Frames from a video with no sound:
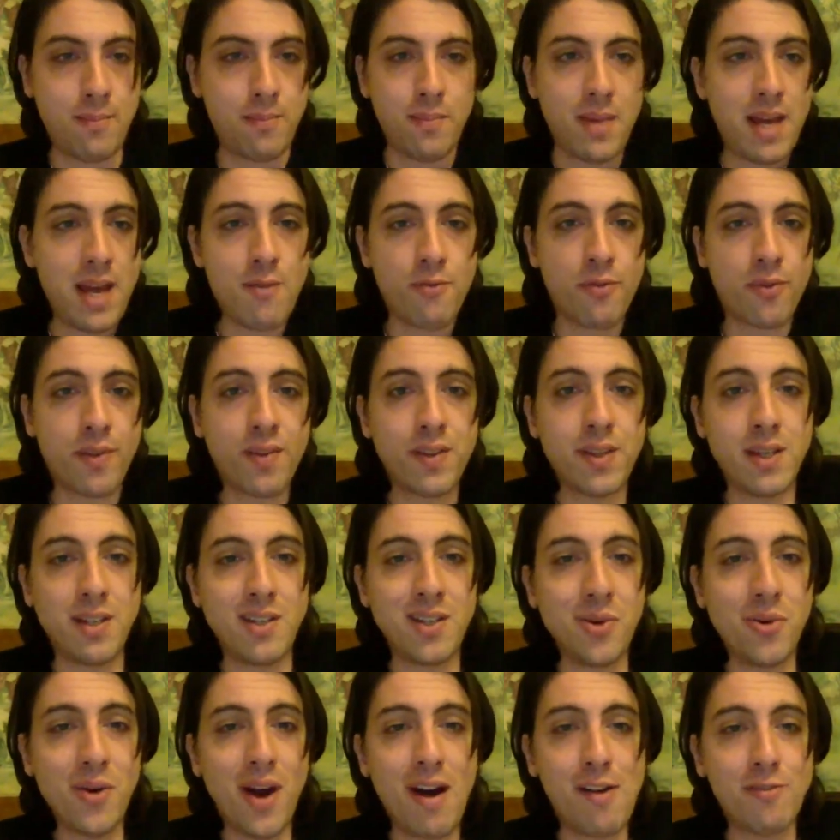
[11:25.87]
everything
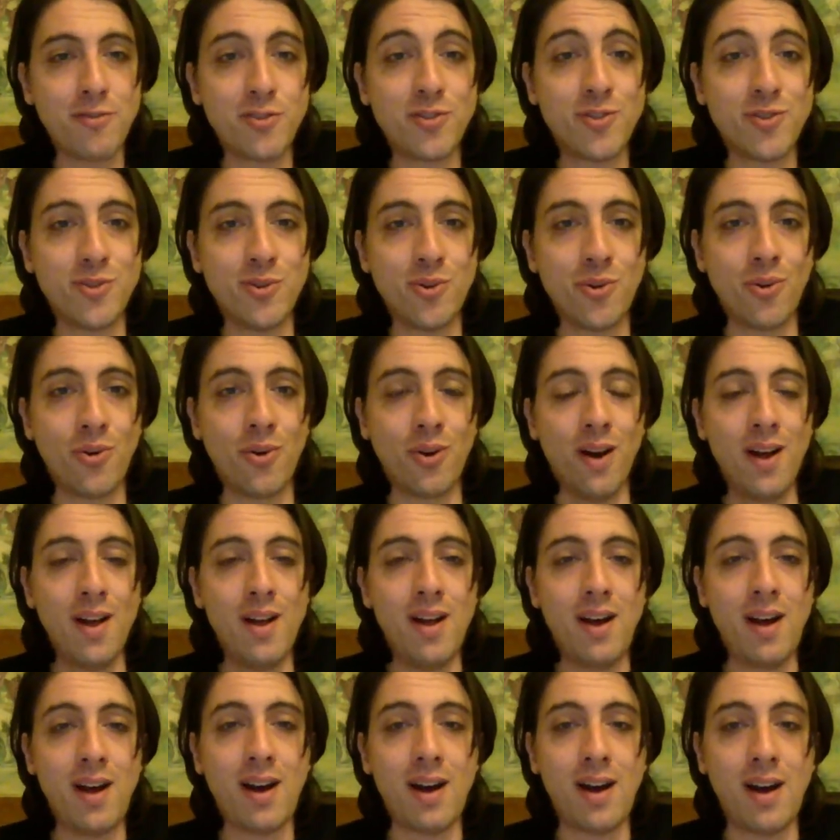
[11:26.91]
you have to know
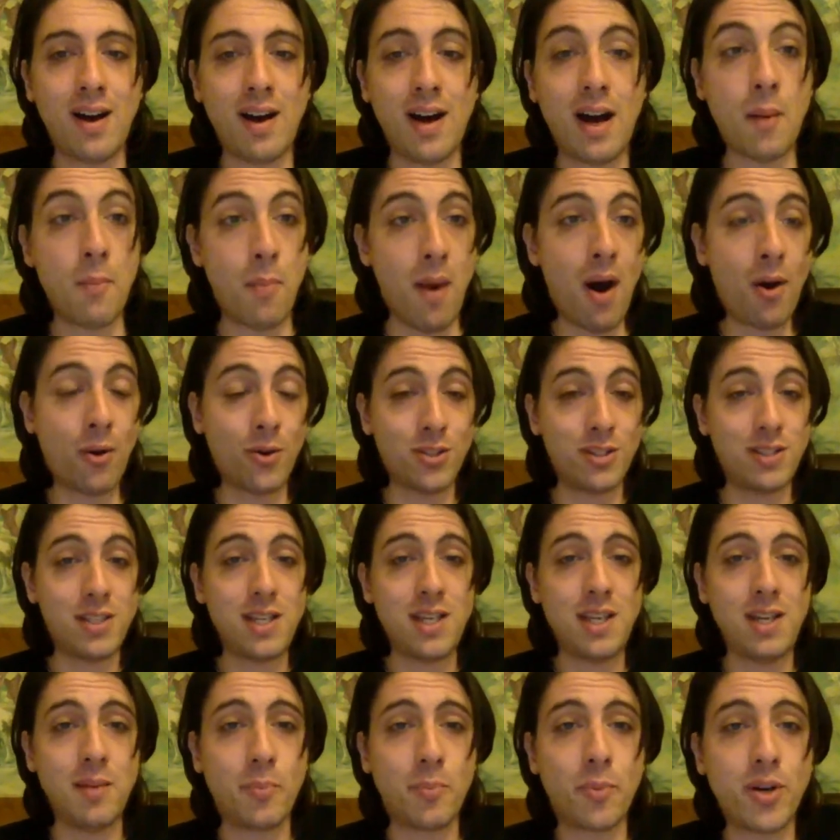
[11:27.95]
about
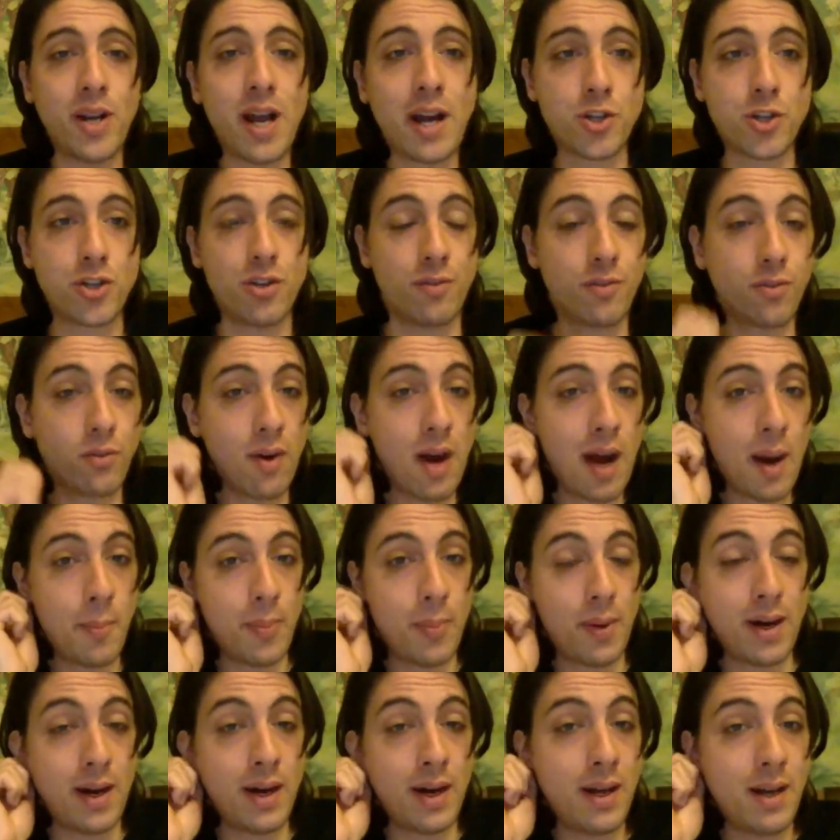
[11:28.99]
the production of
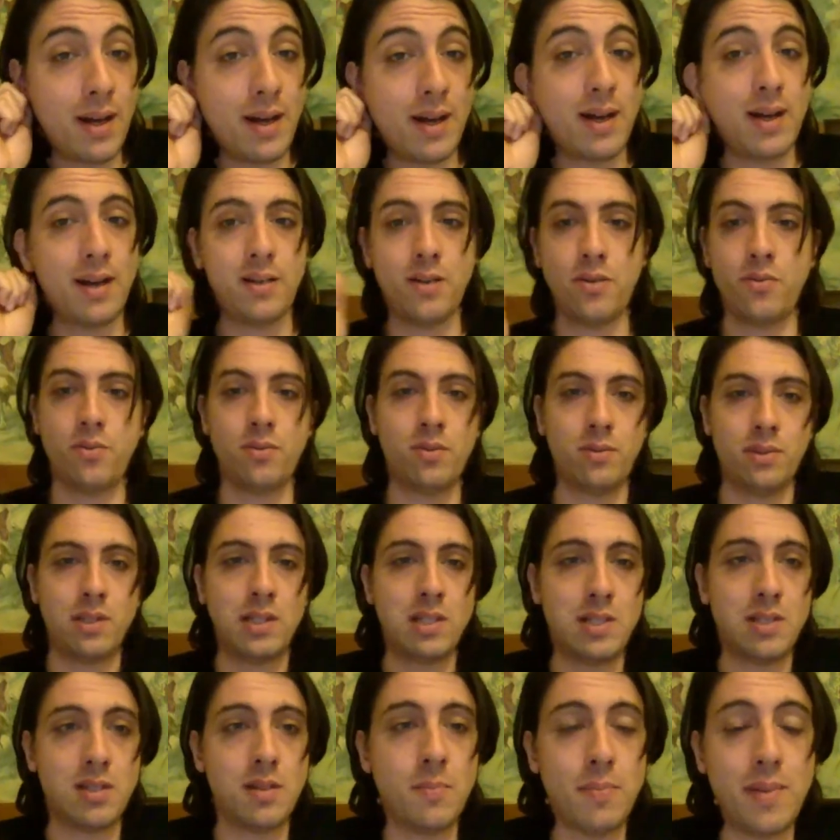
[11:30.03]
grappa, at
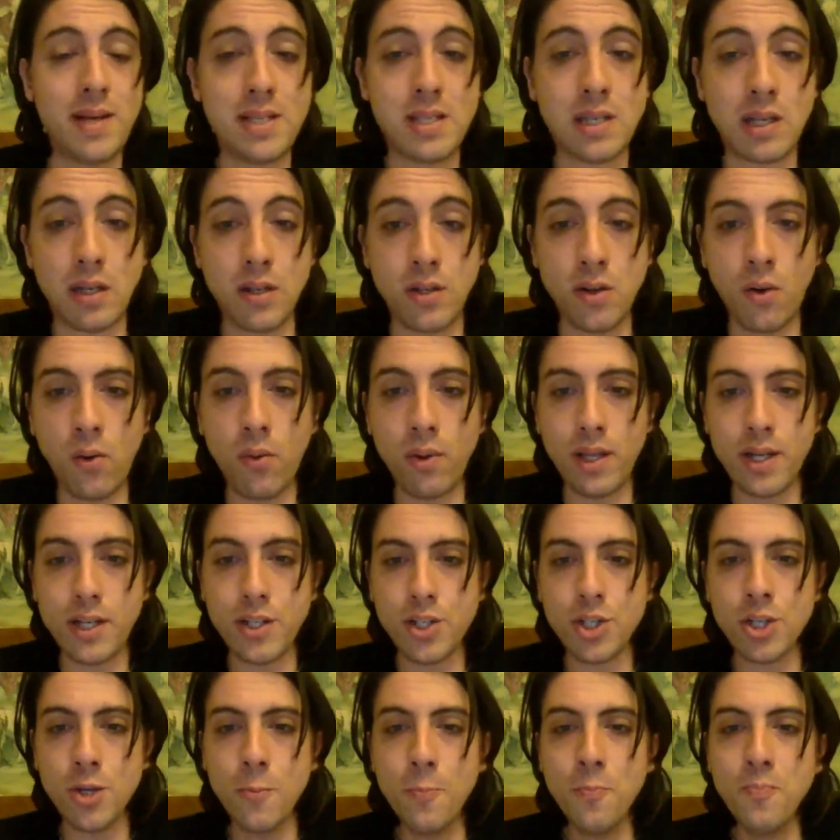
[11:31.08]
least the basic
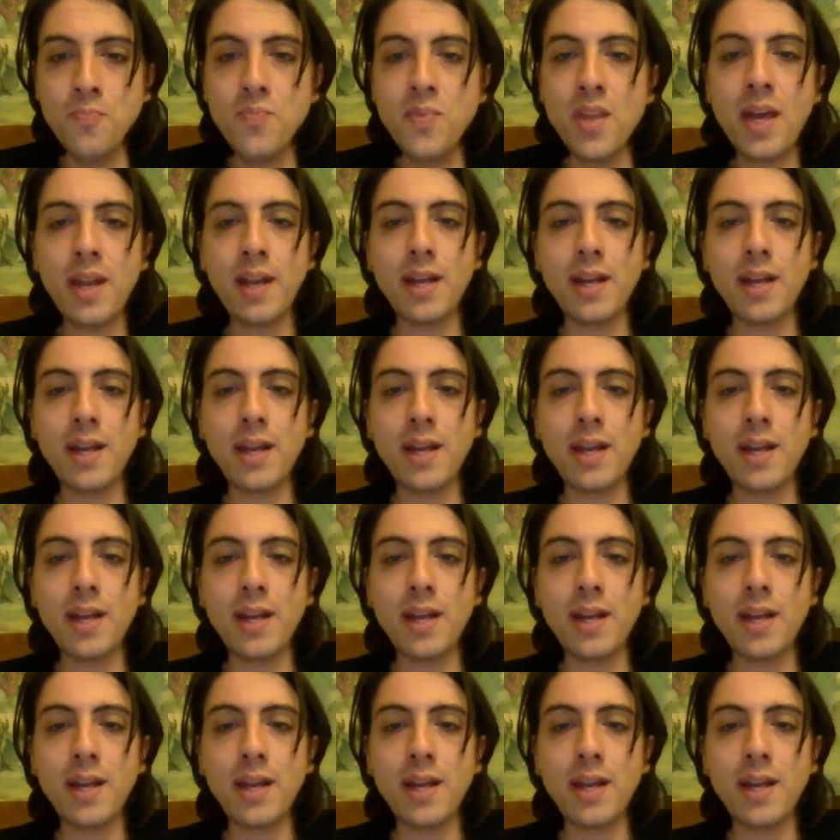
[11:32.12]
knowledge. And